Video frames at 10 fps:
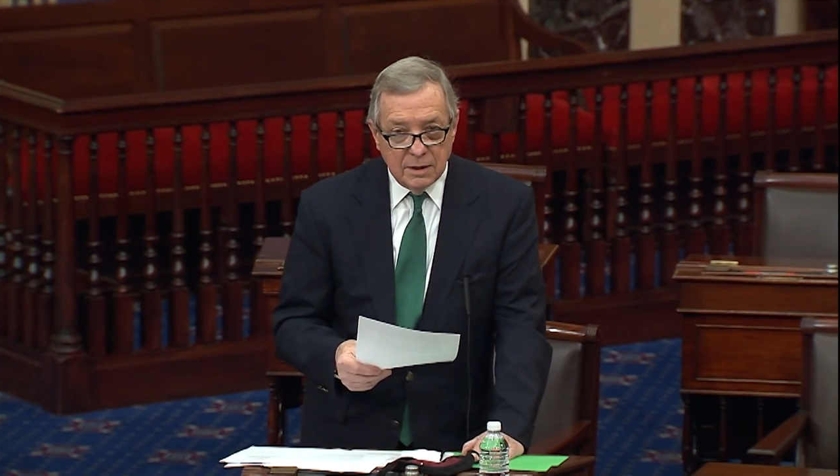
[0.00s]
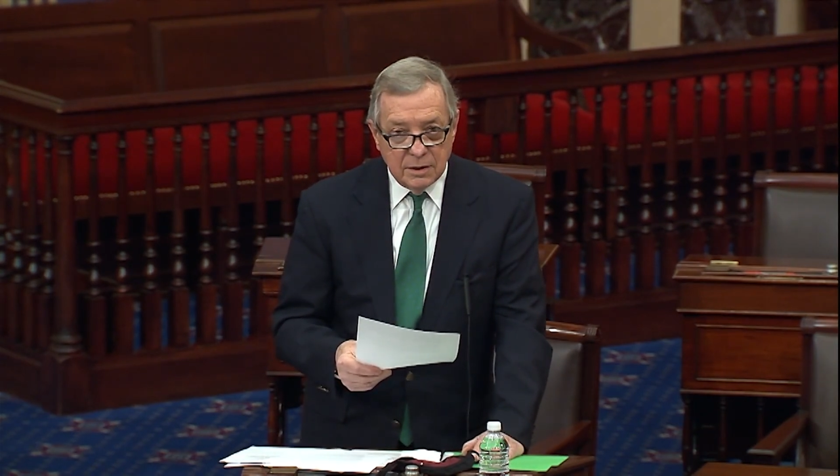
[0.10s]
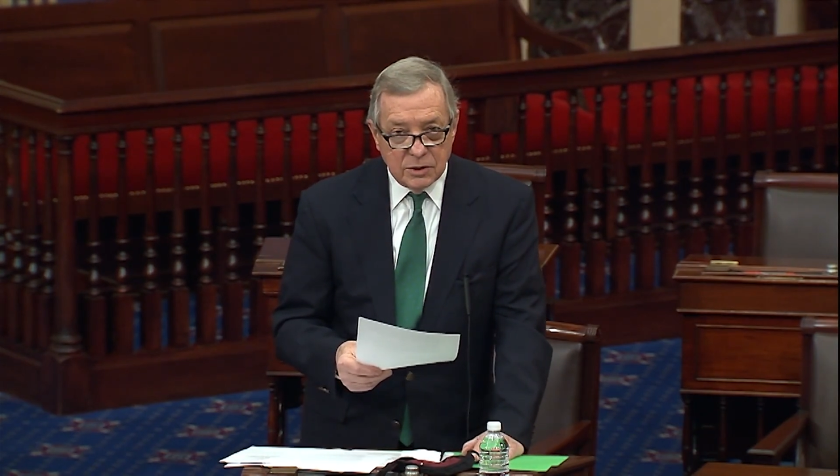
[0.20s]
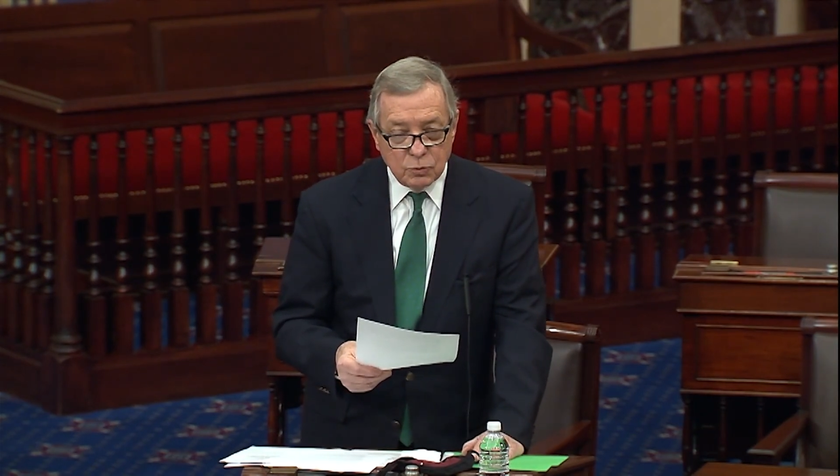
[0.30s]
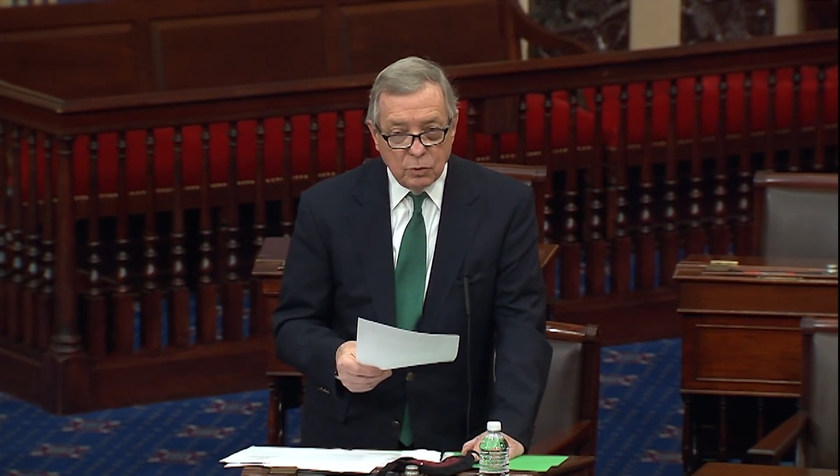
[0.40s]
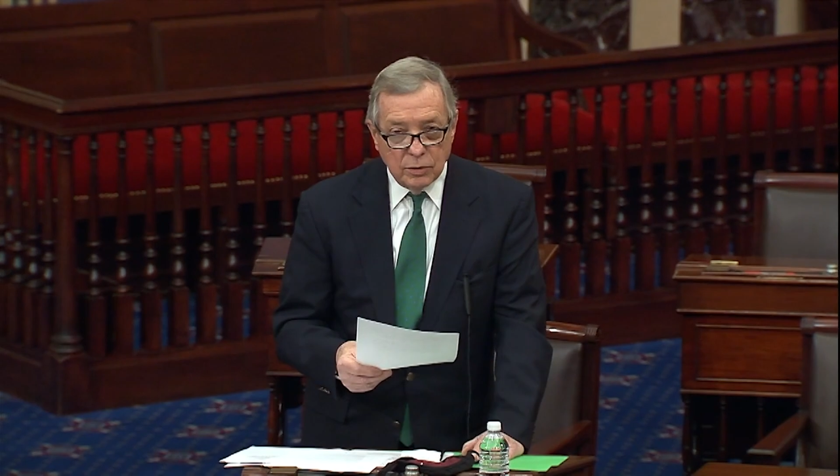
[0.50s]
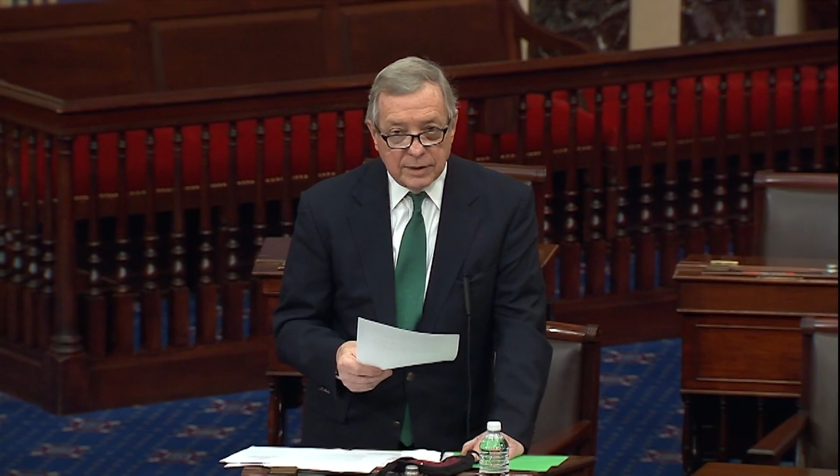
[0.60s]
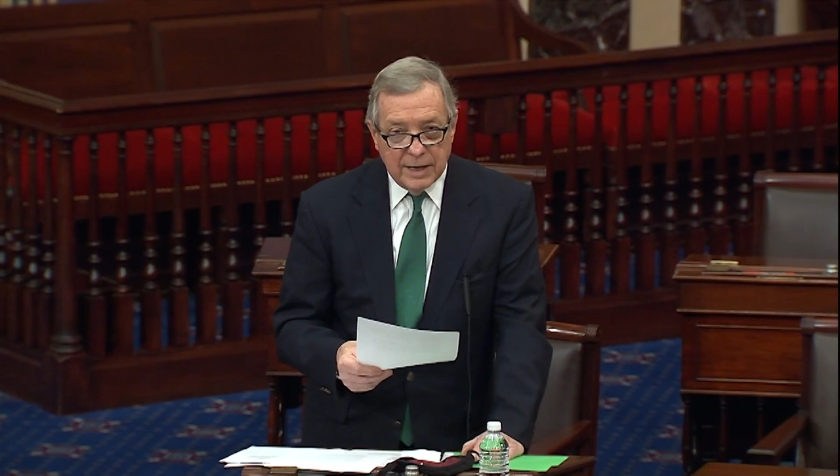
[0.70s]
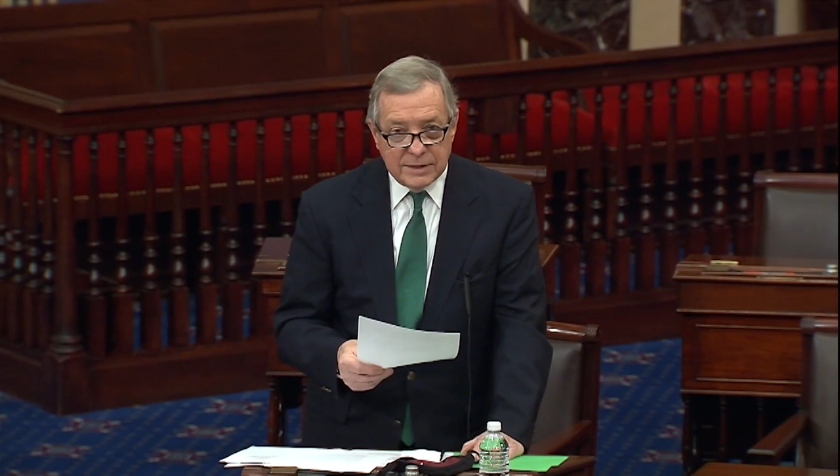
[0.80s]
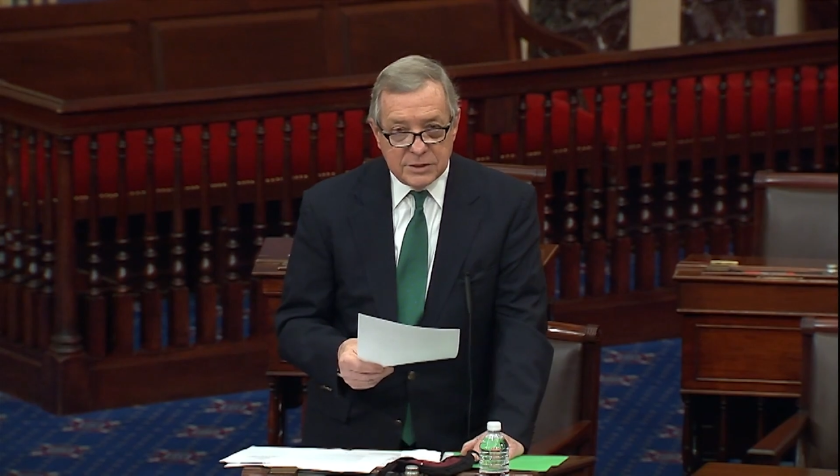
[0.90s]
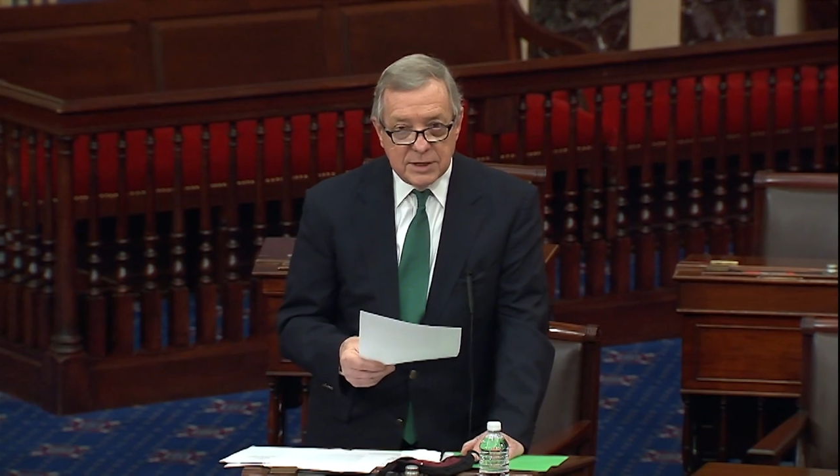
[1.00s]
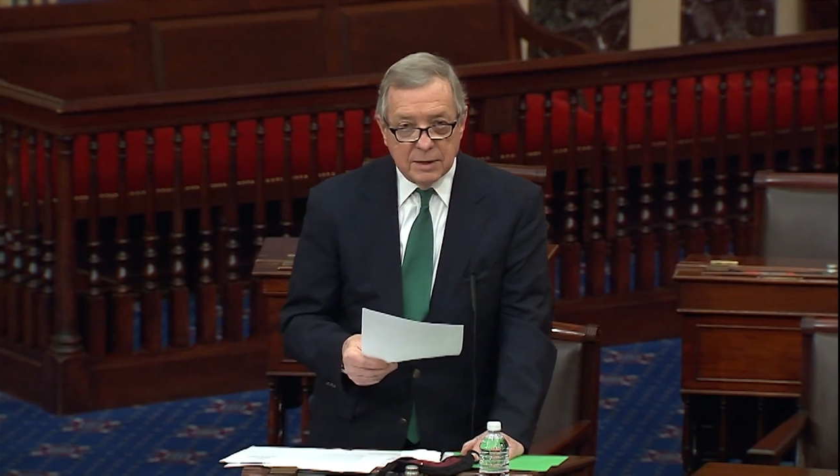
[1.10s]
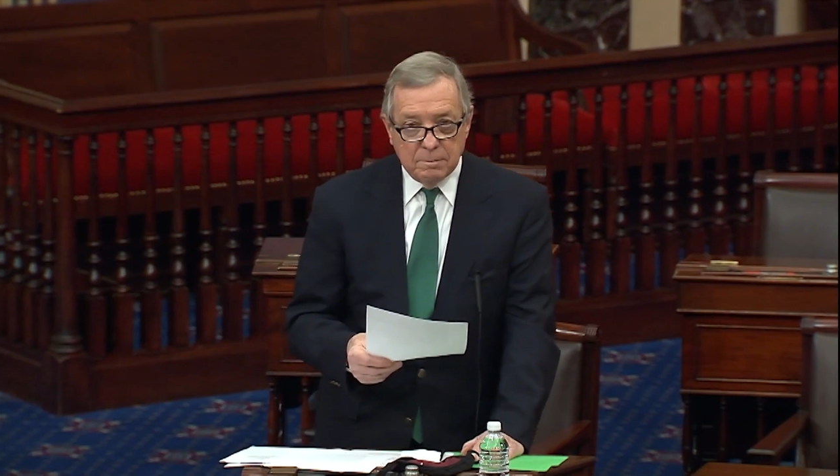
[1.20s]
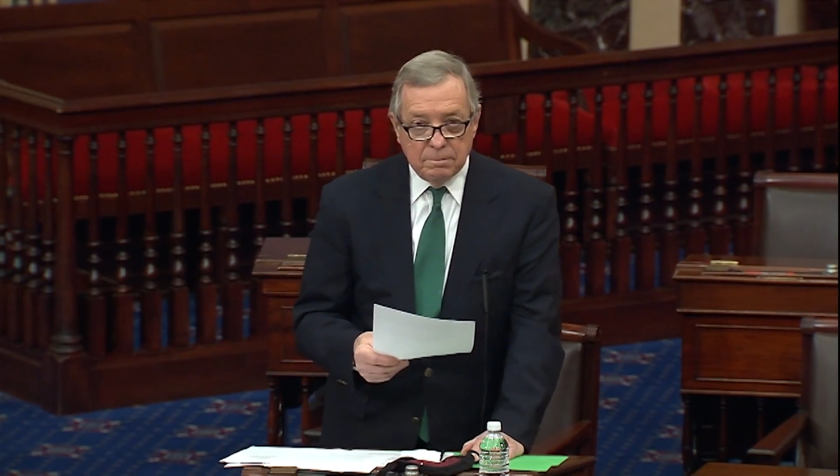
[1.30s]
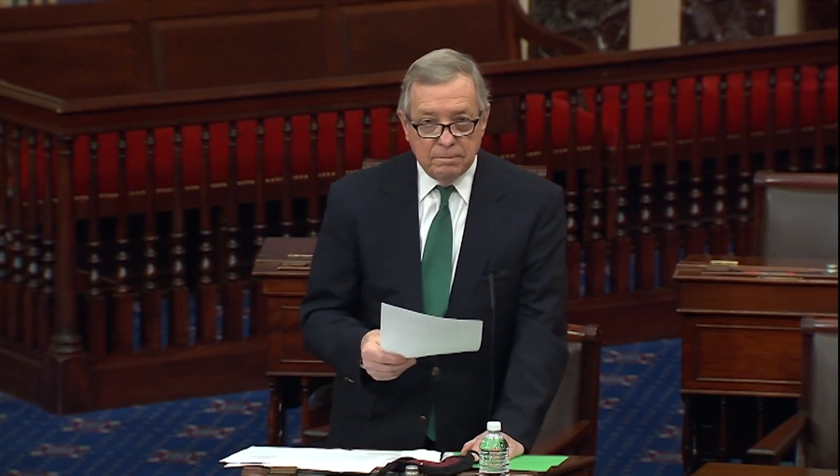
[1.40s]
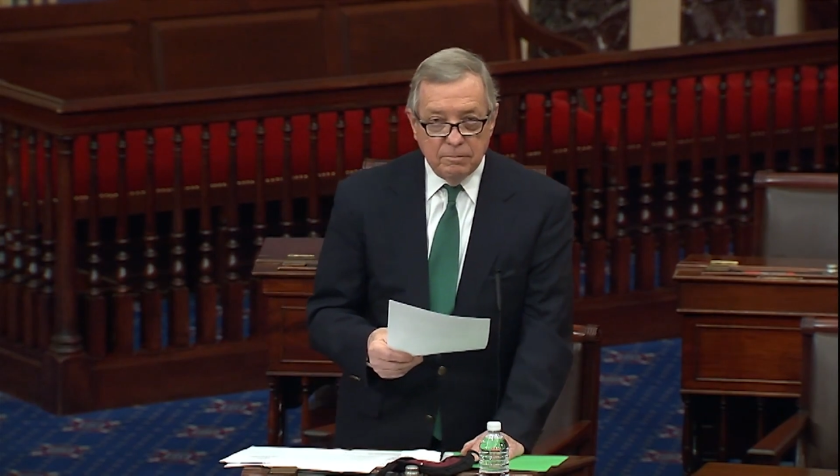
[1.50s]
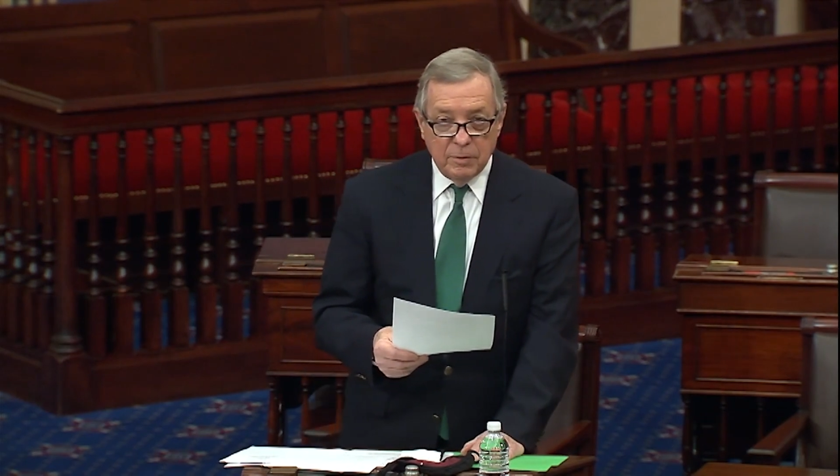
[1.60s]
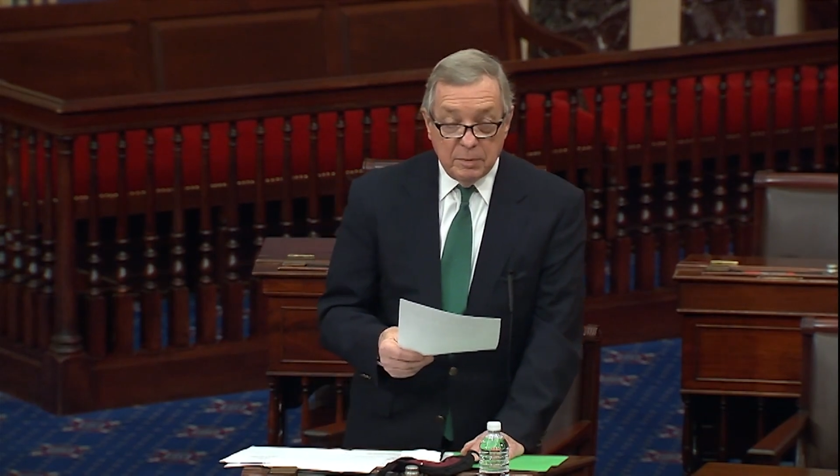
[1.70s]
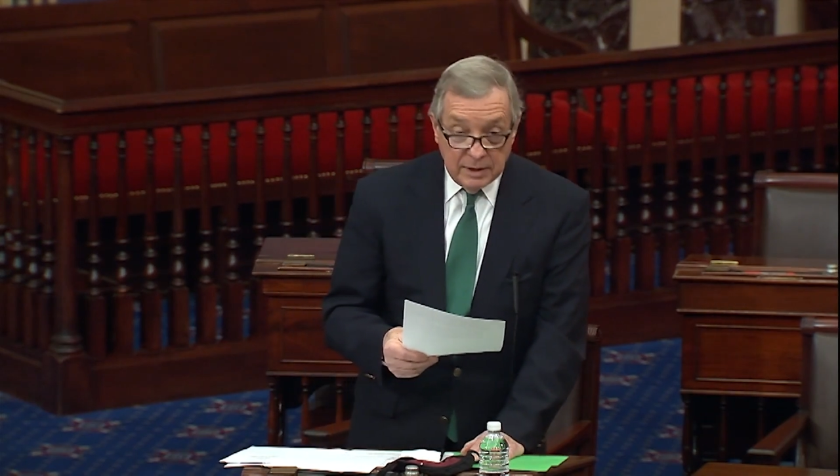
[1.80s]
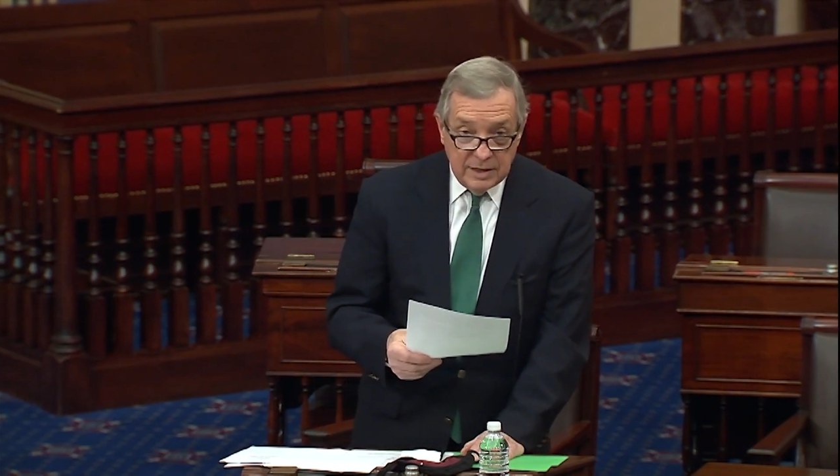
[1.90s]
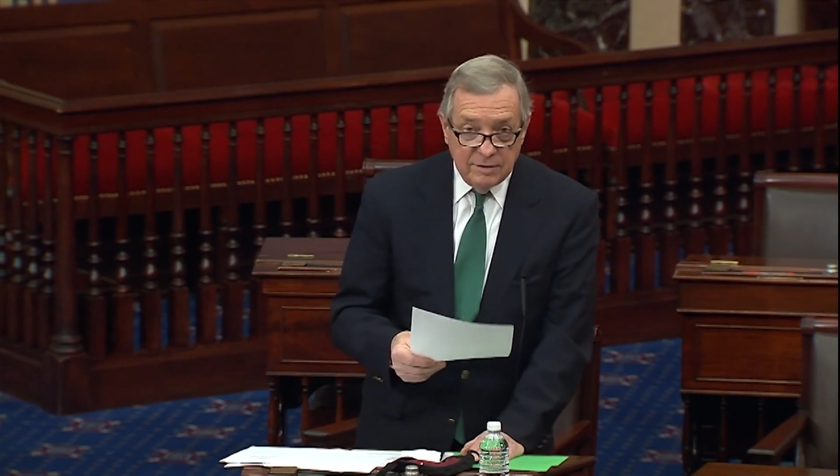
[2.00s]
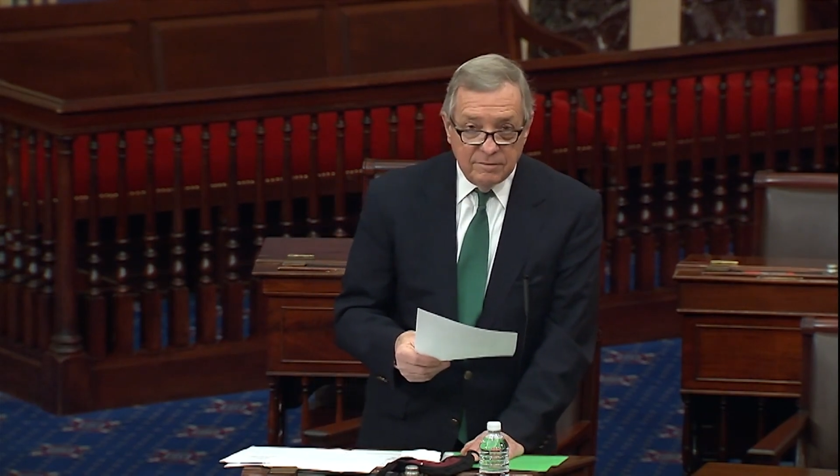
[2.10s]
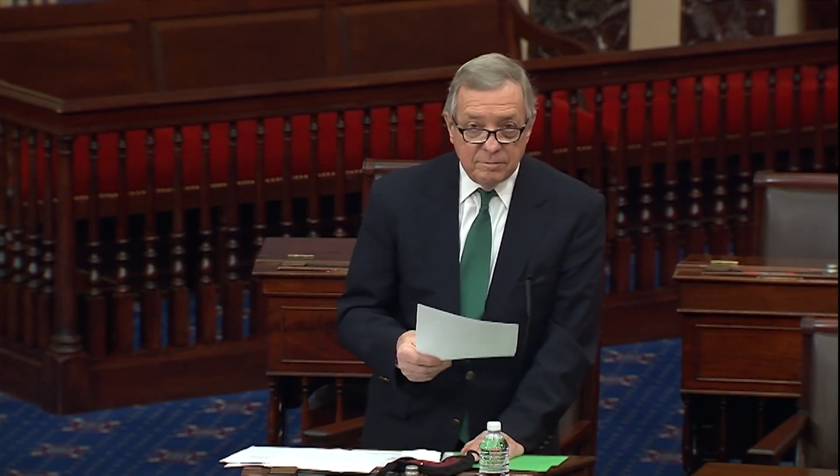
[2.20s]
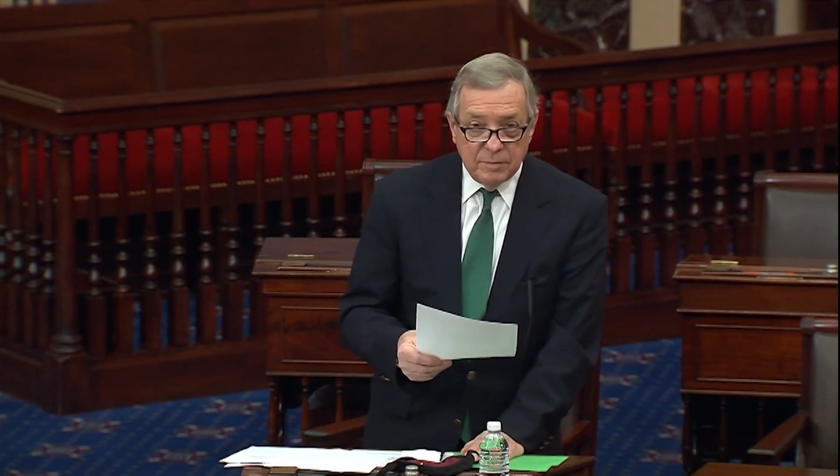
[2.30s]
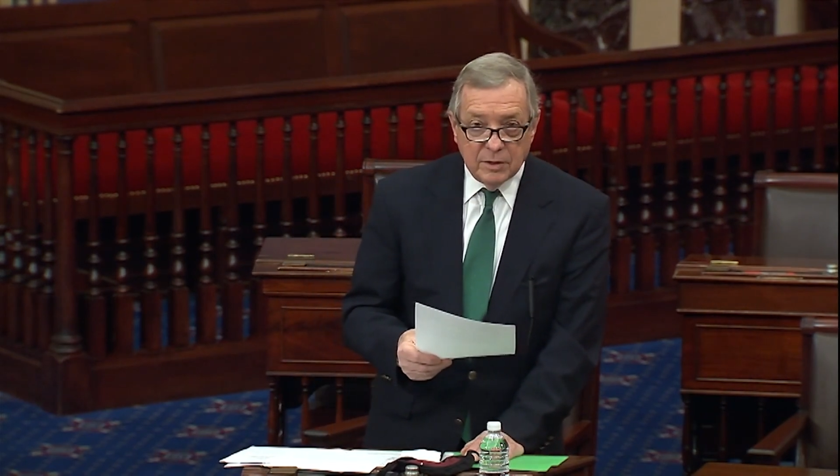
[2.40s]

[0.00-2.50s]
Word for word: This world got sick we believe,